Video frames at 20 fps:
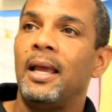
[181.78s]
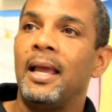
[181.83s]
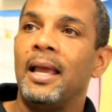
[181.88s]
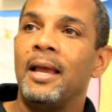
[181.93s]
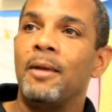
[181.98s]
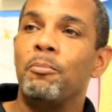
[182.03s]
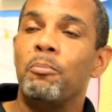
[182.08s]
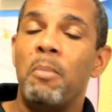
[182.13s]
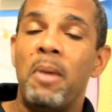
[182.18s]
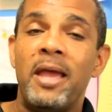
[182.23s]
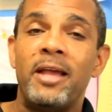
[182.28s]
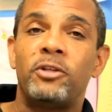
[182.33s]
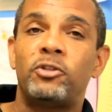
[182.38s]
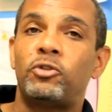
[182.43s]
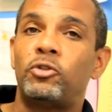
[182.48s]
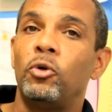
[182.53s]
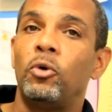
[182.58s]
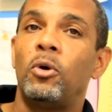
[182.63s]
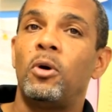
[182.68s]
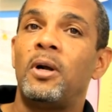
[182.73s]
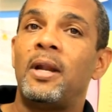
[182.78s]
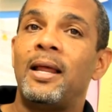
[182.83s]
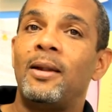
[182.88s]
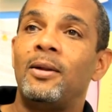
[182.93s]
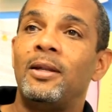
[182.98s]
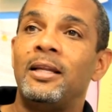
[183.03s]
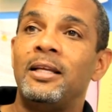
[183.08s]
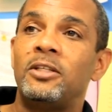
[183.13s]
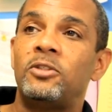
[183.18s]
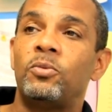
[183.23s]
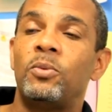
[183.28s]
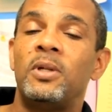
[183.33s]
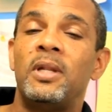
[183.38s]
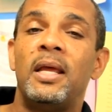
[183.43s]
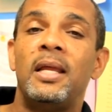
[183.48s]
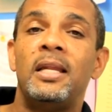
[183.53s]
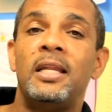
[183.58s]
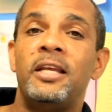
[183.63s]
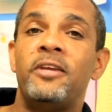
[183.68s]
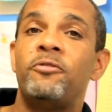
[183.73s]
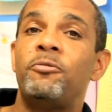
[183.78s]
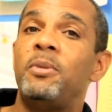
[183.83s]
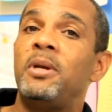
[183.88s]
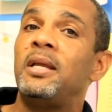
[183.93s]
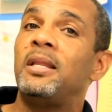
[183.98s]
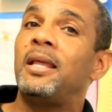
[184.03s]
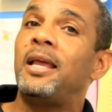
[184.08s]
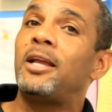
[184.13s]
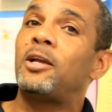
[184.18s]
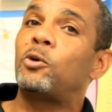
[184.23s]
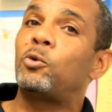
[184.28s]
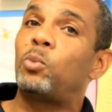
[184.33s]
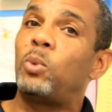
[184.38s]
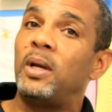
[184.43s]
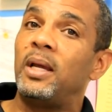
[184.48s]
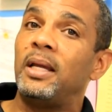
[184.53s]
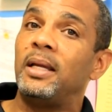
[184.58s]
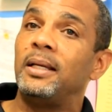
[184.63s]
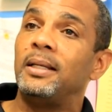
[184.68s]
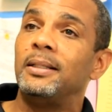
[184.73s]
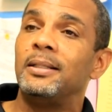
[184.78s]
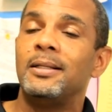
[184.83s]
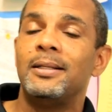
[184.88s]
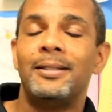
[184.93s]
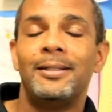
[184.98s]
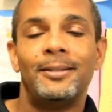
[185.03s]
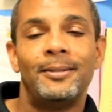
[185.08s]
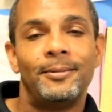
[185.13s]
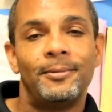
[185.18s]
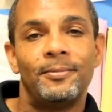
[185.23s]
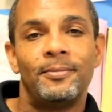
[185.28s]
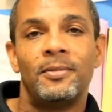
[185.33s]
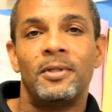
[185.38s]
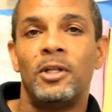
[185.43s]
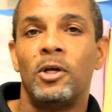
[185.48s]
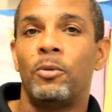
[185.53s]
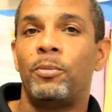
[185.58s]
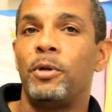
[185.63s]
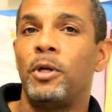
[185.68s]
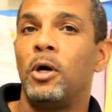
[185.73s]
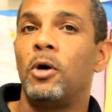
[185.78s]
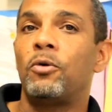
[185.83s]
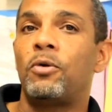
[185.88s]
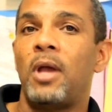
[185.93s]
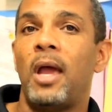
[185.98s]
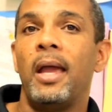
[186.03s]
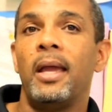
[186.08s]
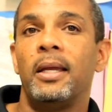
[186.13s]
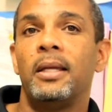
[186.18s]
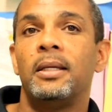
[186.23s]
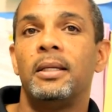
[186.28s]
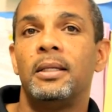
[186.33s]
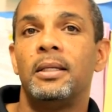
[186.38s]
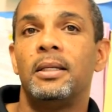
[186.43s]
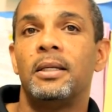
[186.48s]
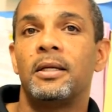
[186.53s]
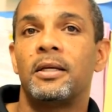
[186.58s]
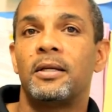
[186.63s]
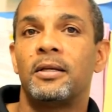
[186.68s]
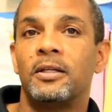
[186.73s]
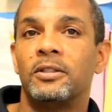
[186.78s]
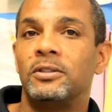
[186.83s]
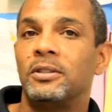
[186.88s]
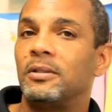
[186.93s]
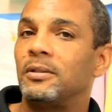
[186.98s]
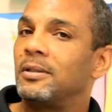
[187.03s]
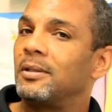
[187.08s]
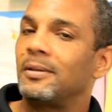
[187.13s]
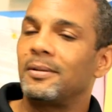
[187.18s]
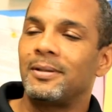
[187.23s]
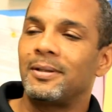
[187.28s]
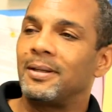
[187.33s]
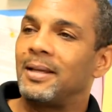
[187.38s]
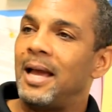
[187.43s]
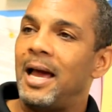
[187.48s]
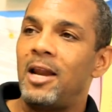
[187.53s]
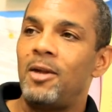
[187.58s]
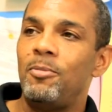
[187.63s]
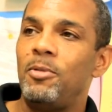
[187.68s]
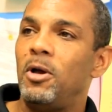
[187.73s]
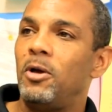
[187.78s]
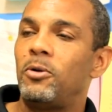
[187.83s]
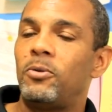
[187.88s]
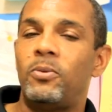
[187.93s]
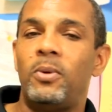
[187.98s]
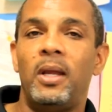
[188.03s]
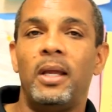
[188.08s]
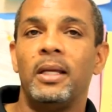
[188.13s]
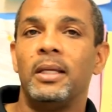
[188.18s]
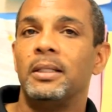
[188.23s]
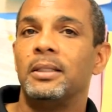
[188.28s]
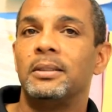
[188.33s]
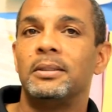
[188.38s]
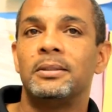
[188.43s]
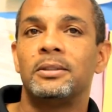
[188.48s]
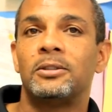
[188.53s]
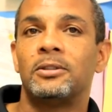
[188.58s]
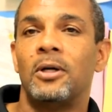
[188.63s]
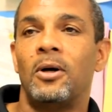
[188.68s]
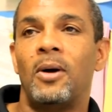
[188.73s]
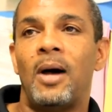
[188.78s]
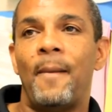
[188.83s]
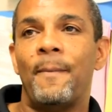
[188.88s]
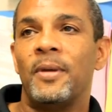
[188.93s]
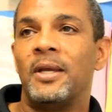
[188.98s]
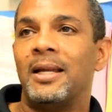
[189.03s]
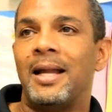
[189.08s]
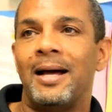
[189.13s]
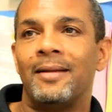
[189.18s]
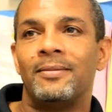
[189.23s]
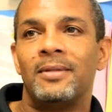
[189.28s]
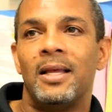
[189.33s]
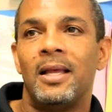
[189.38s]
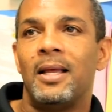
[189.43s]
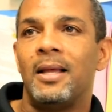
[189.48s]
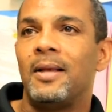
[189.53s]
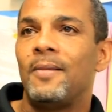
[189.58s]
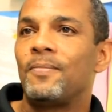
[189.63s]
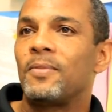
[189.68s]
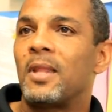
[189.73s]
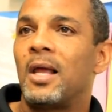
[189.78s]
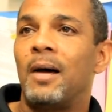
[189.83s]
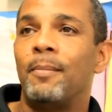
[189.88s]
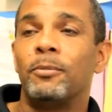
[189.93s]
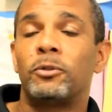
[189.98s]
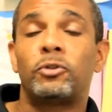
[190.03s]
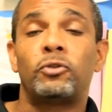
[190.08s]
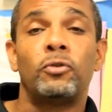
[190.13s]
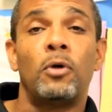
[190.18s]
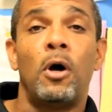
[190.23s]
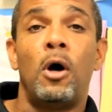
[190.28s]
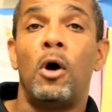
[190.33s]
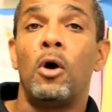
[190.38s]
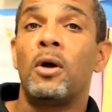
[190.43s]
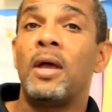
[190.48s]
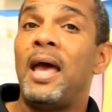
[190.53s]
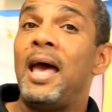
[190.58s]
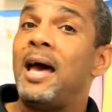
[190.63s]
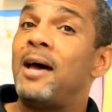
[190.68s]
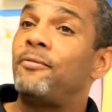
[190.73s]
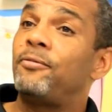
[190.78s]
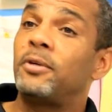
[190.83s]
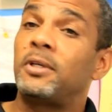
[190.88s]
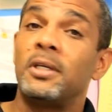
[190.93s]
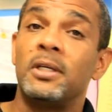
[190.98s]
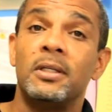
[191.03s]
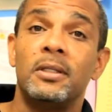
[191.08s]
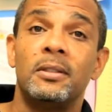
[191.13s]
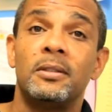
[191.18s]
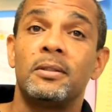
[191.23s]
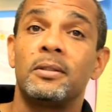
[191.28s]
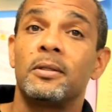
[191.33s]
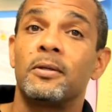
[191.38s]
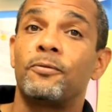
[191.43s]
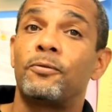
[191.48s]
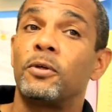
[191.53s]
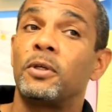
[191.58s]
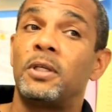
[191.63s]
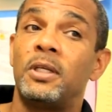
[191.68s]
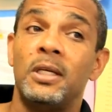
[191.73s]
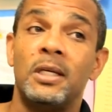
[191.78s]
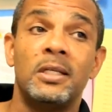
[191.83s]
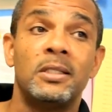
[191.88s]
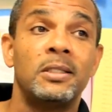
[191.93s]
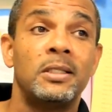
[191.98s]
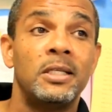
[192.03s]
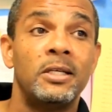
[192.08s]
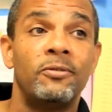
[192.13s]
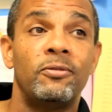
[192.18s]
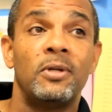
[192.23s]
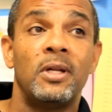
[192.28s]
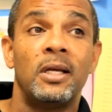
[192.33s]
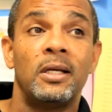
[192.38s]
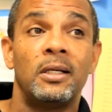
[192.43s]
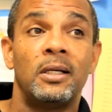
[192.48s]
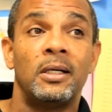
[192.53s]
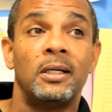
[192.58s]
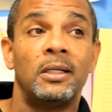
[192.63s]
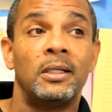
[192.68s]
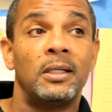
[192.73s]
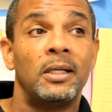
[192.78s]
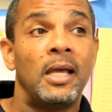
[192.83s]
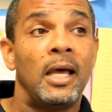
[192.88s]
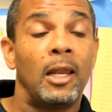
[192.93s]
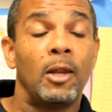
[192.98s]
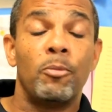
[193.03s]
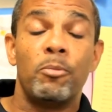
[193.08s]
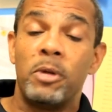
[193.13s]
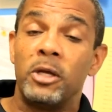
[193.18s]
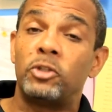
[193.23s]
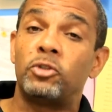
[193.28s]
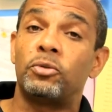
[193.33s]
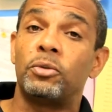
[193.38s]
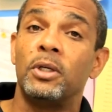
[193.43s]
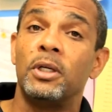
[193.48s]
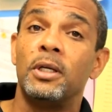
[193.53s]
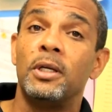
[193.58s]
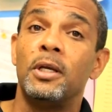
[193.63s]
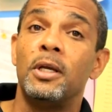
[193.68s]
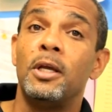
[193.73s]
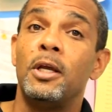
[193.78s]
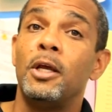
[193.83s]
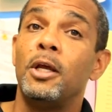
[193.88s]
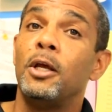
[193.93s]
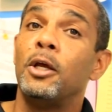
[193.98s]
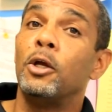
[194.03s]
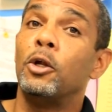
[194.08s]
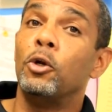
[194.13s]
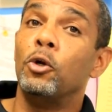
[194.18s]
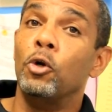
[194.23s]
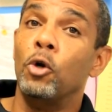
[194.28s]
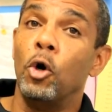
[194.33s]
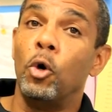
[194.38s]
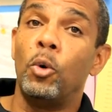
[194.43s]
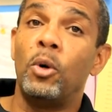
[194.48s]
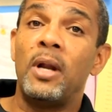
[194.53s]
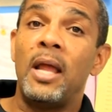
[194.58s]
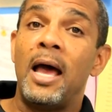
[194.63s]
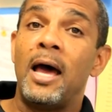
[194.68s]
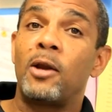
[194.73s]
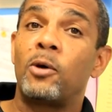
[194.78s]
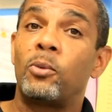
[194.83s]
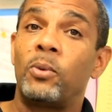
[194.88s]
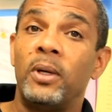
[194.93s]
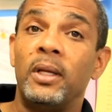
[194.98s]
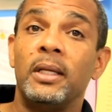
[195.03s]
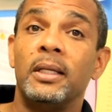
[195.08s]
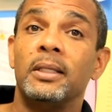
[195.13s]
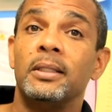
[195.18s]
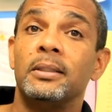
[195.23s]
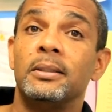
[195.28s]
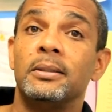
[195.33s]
and make sure that at least when they leave me they could read, they'll be okay. Because you got to be able to read. So I mean, I'm a strong advocate for kids leaving elementary knowing how to read.